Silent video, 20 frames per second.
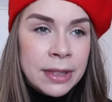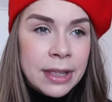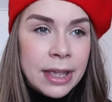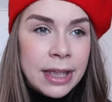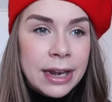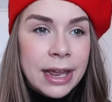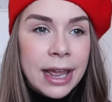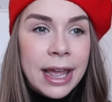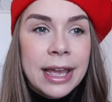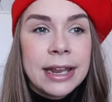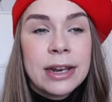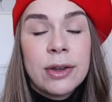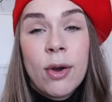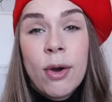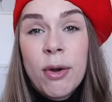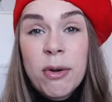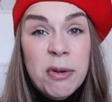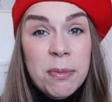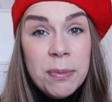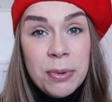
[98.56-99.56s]
And I had a
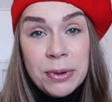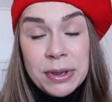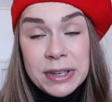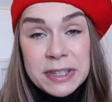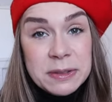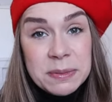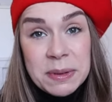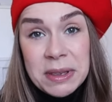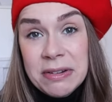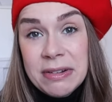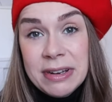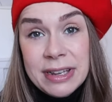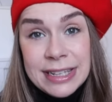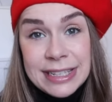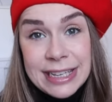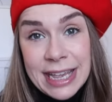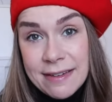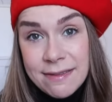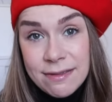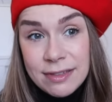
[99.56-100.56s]
horrible
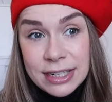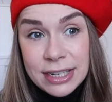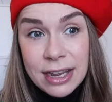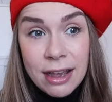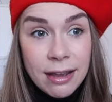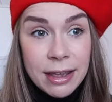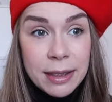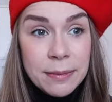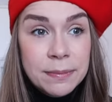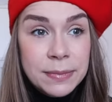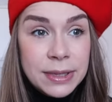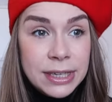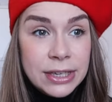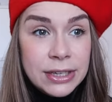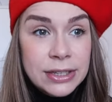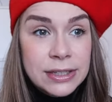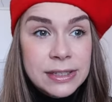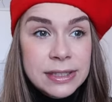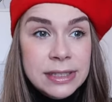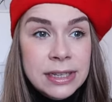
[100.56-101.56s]
experience every time
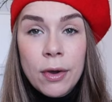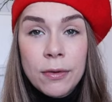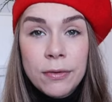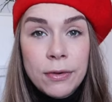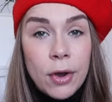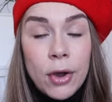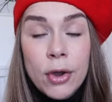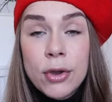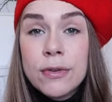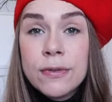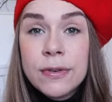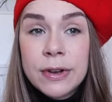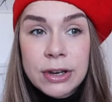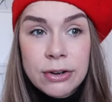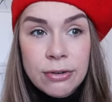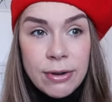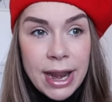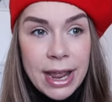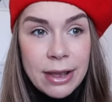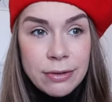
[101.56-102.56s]
because of
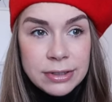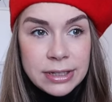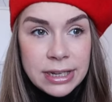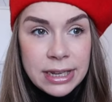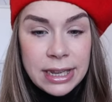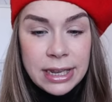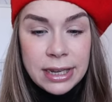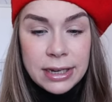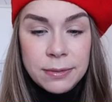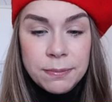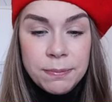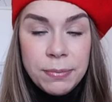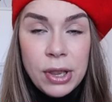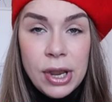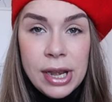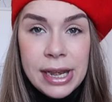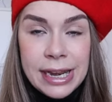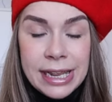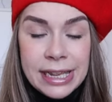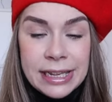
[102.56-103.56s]
overcrowding,
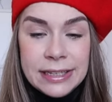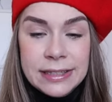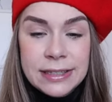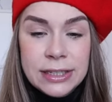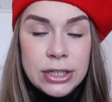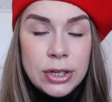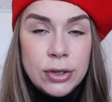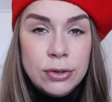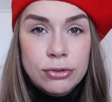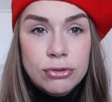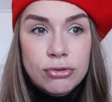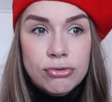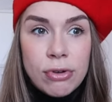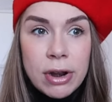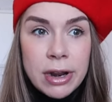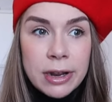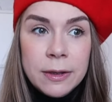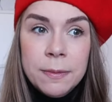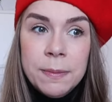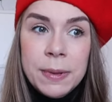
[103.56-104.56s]
police, you know,
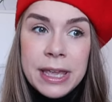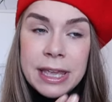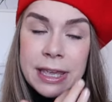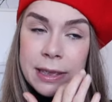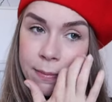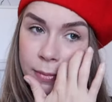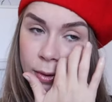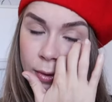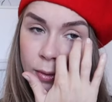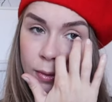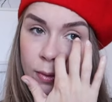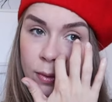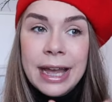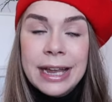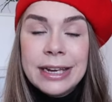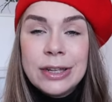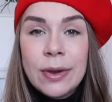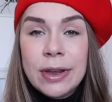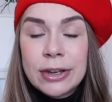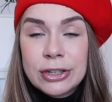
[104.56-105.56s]
drunk people,
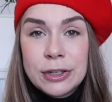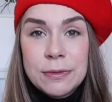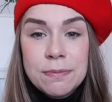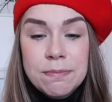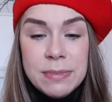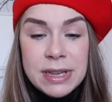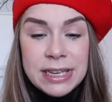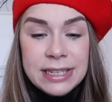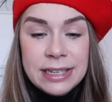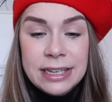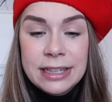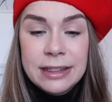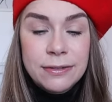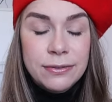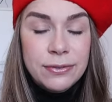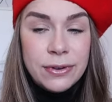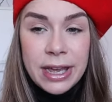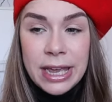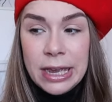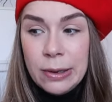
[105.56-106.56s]
and you're actually missing the
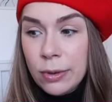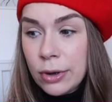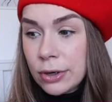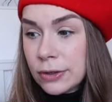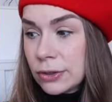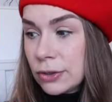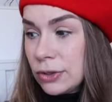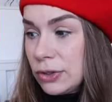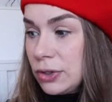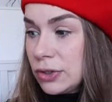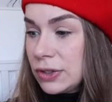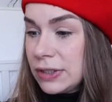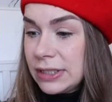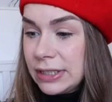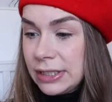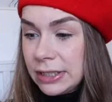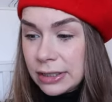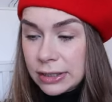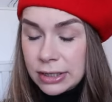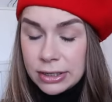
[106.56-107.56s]
fireworks because you're
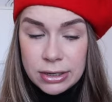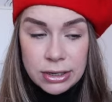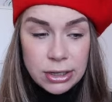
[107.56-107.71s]
still